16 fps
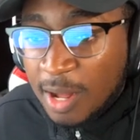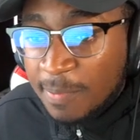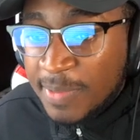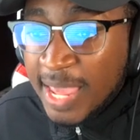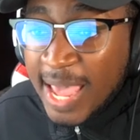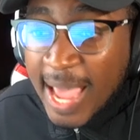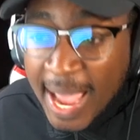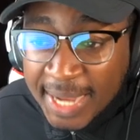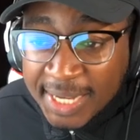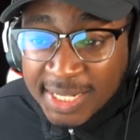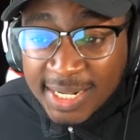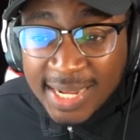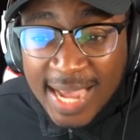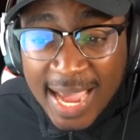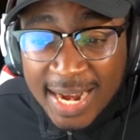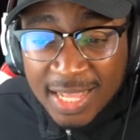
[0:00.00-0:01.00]
They
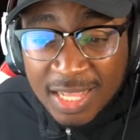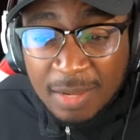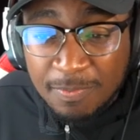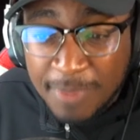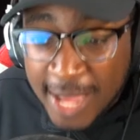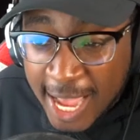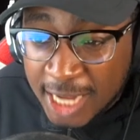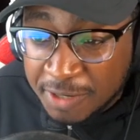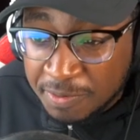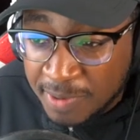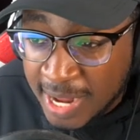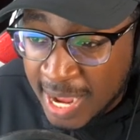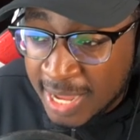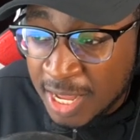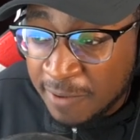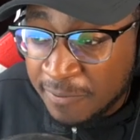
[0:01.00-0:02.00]
actually added the badge for
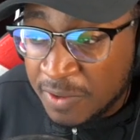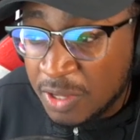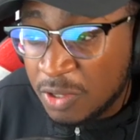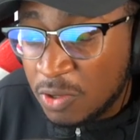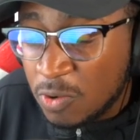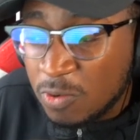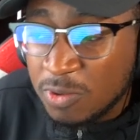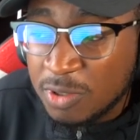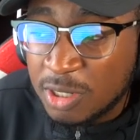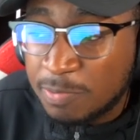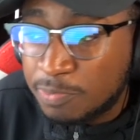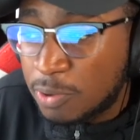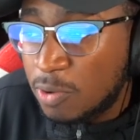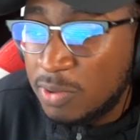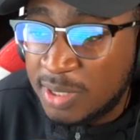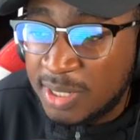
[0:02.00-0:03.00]
that. If you use the
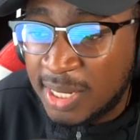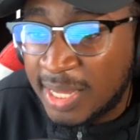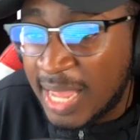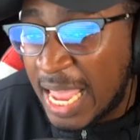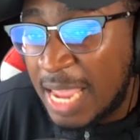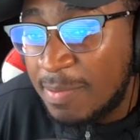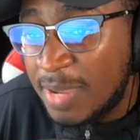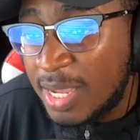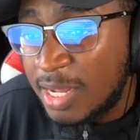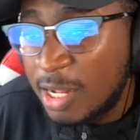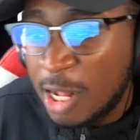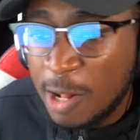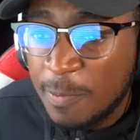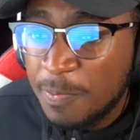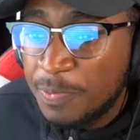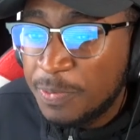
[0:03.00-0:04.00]
pro stick aiming,
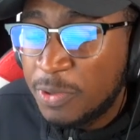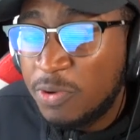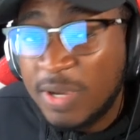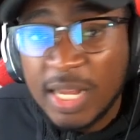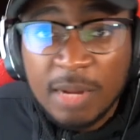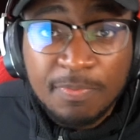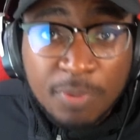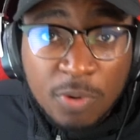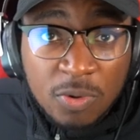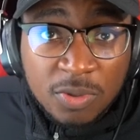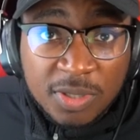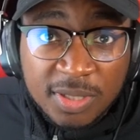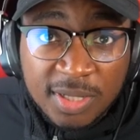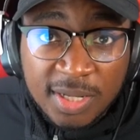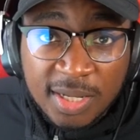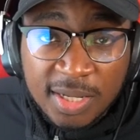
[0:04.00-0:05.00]
you get a
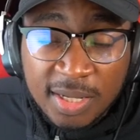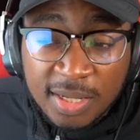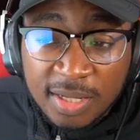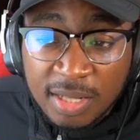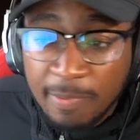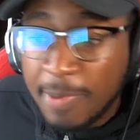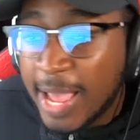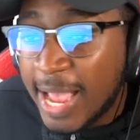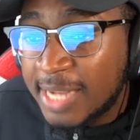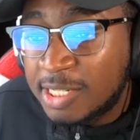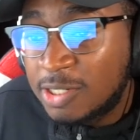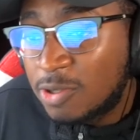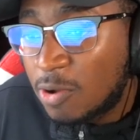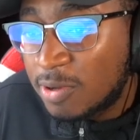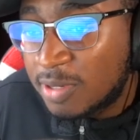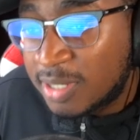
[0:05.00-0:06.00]
boost. The badge
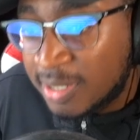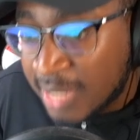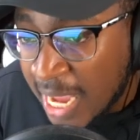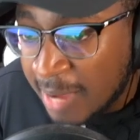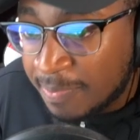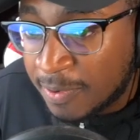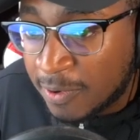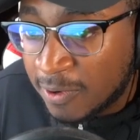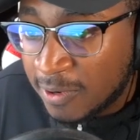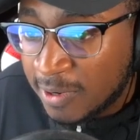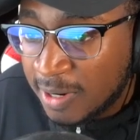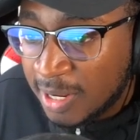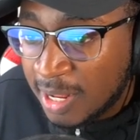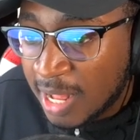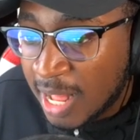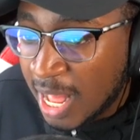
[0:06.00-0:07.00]
is called Sniper.
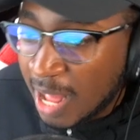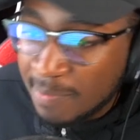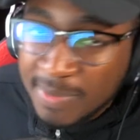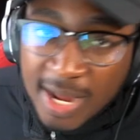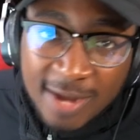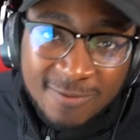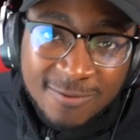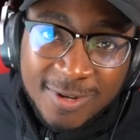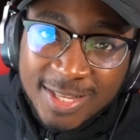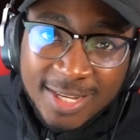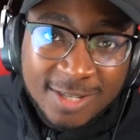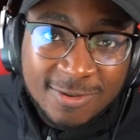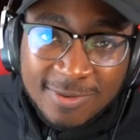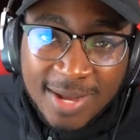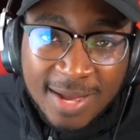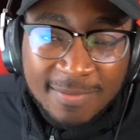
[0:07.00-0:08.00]
I'm not really
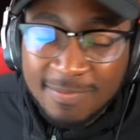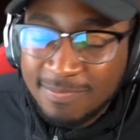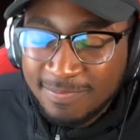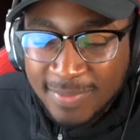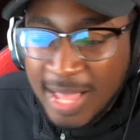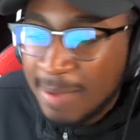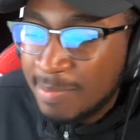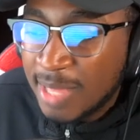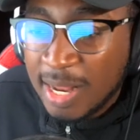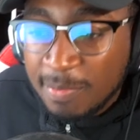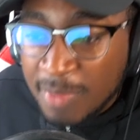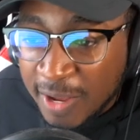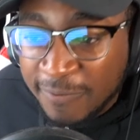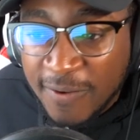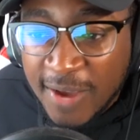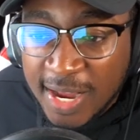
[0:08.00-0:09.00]
too I'm not a
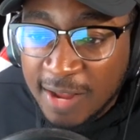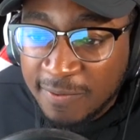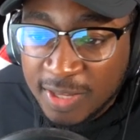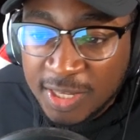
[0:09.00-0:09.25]
big fan of